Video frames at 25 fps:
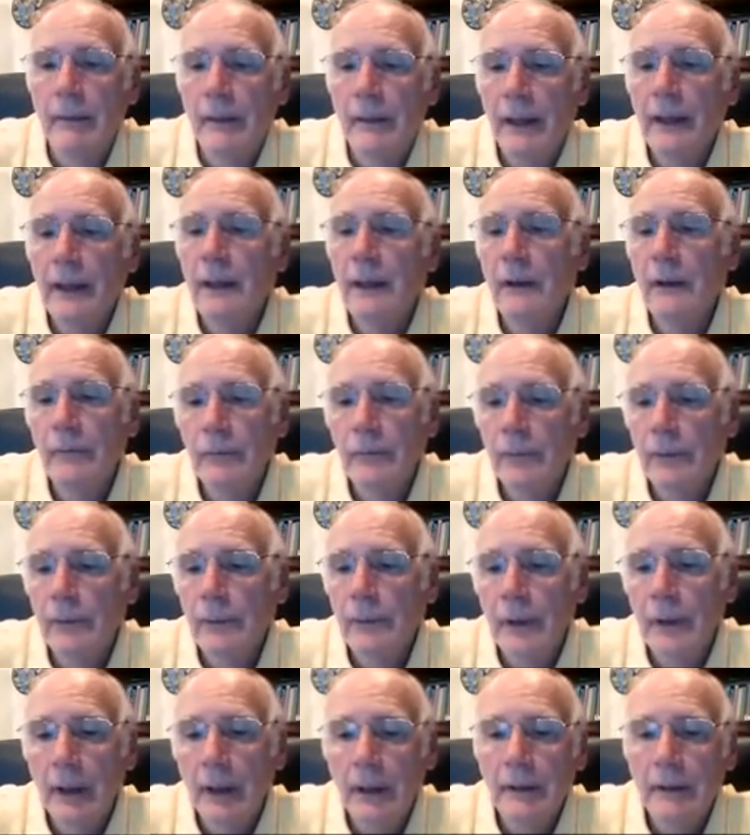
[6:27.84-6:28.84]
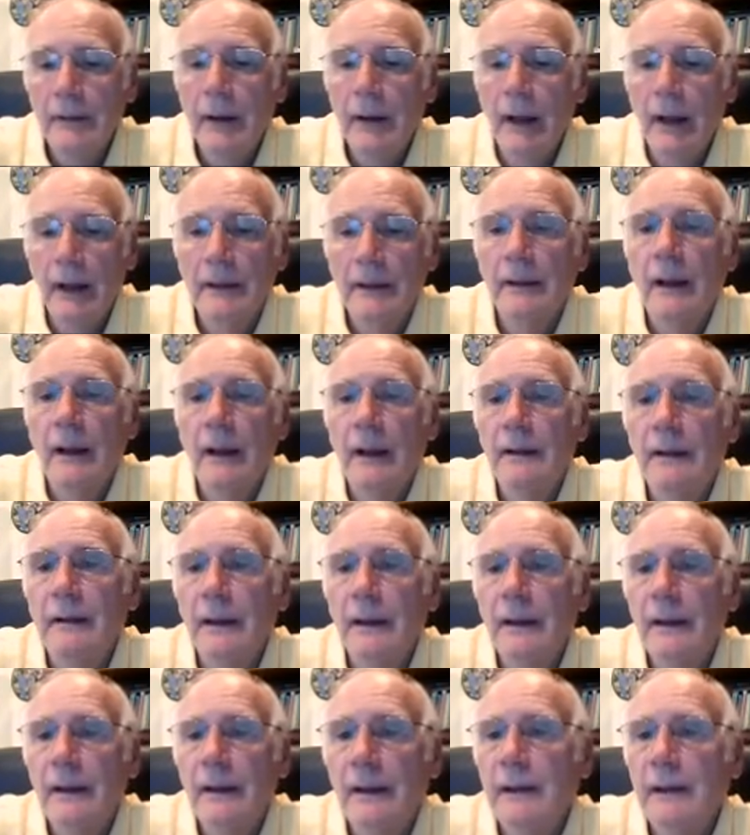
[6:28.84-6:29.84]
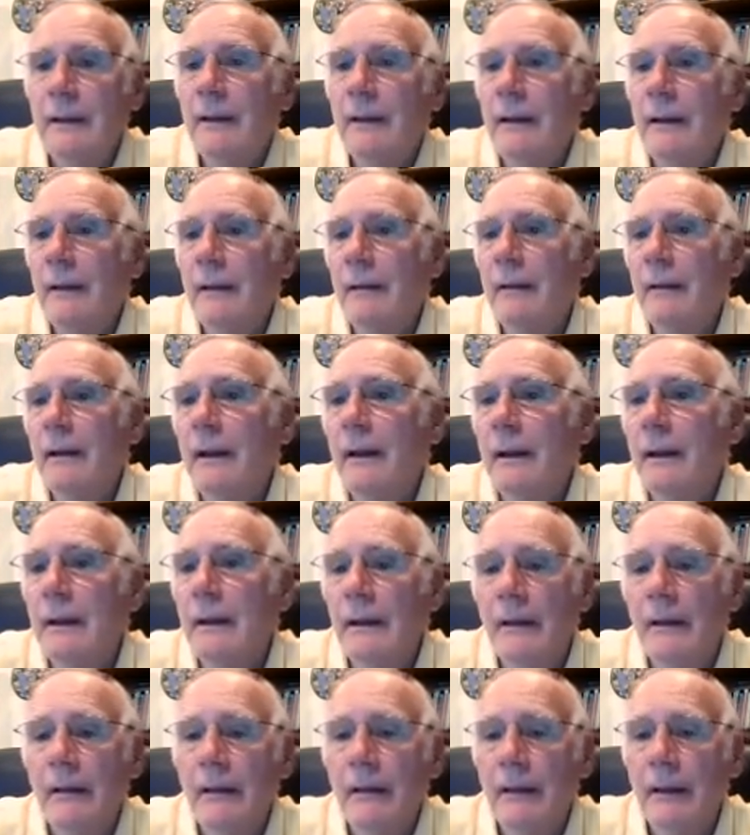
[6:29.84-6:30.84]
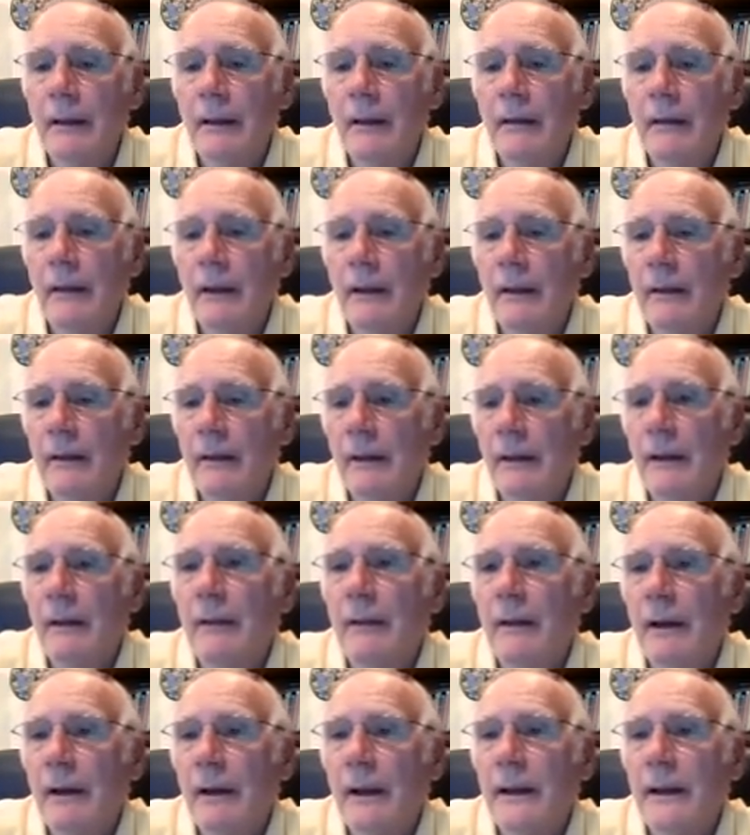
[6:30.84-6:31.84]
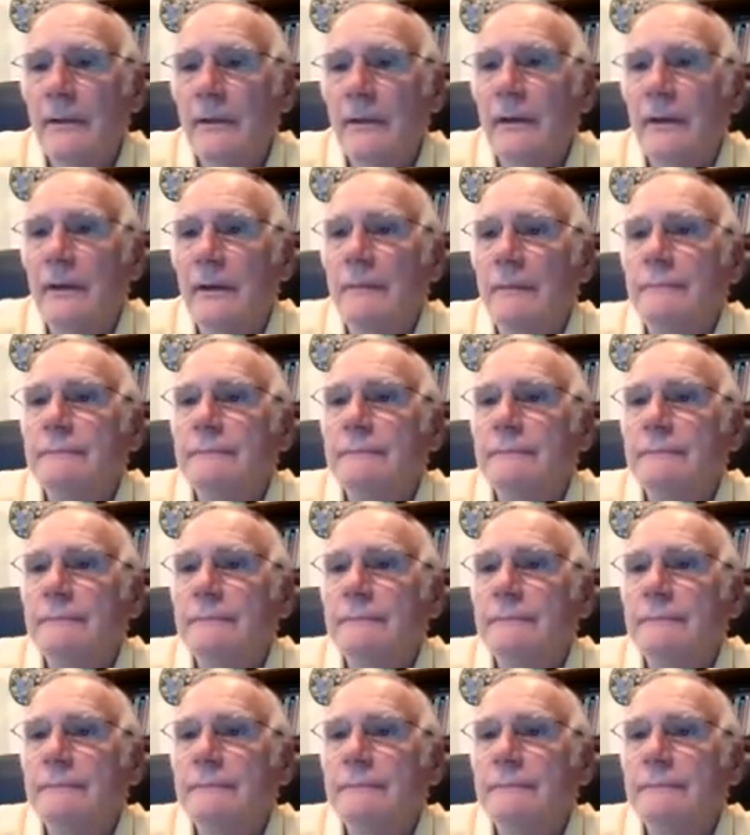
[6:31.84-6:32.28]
Thank you for attending the lesson.